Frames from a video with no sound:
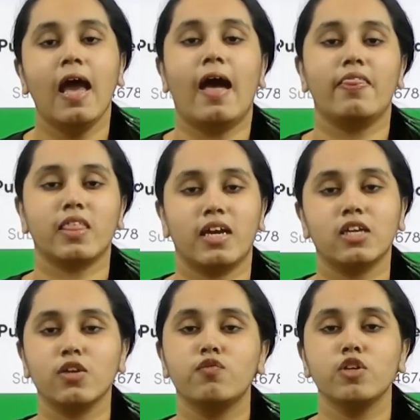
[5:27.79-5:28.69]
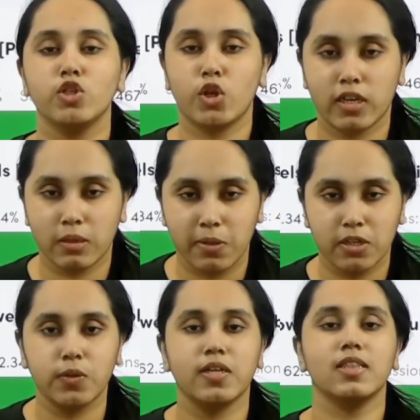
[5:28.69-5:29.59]
And thank you for joining me
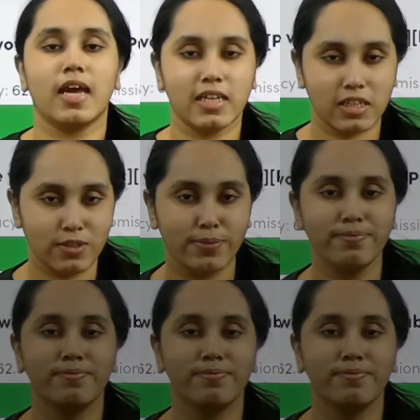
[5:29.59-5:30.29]
today. Thank you.